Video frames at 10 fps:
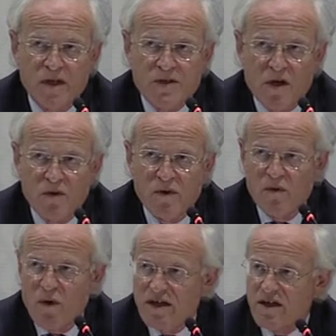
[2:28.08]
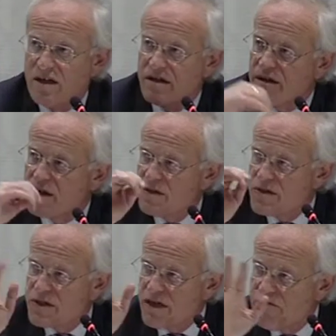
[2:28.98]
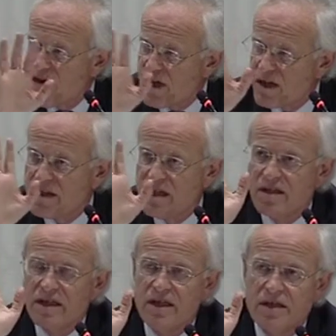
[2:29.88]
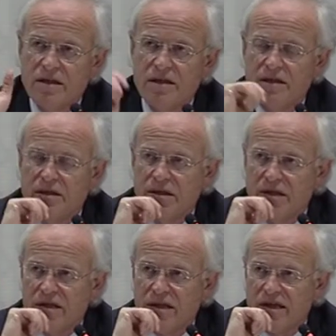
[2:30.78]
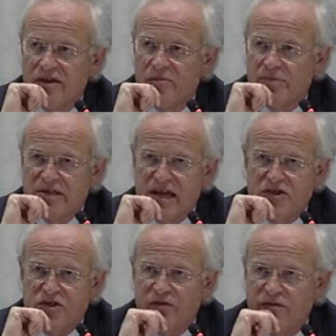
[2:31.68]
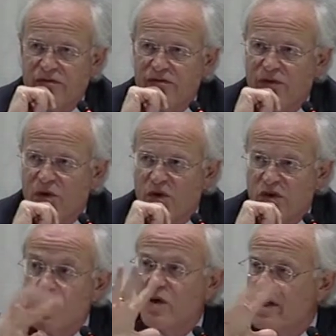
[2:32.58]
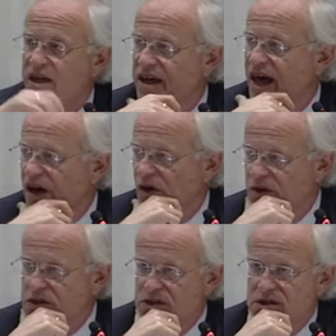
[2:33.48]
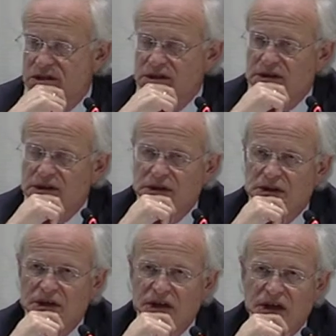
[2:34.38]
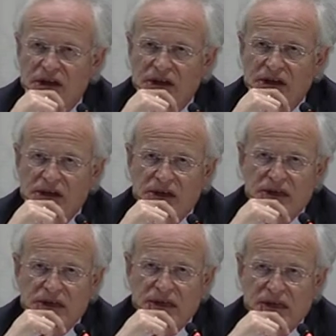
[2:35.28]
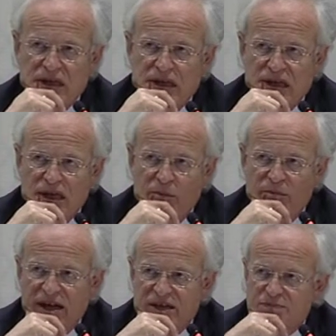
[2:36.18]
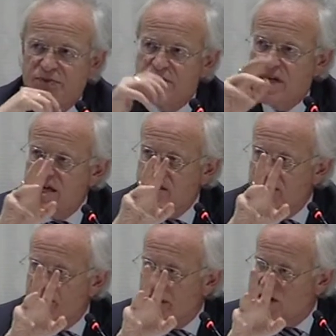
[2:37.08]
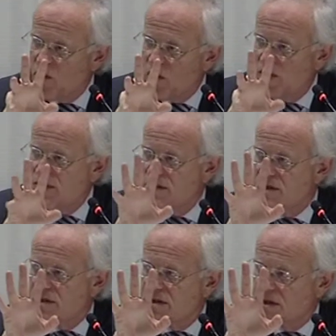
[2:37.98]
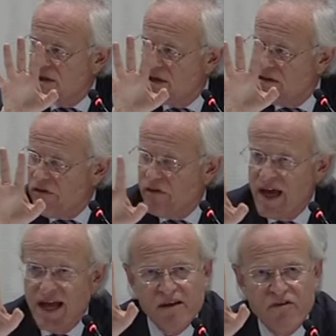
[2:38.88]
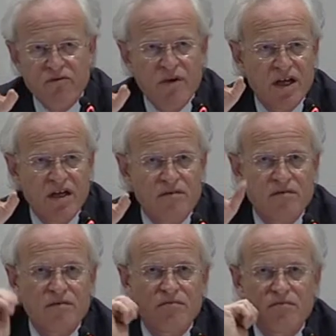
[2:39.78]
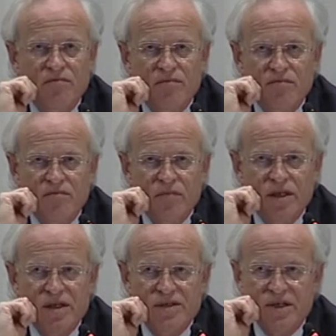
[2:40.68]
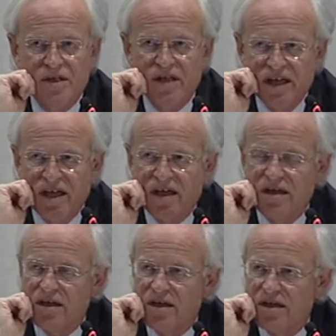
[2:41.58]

So one can see very clearly the potential for nuclear chaos. But it's precisely because that threat is clear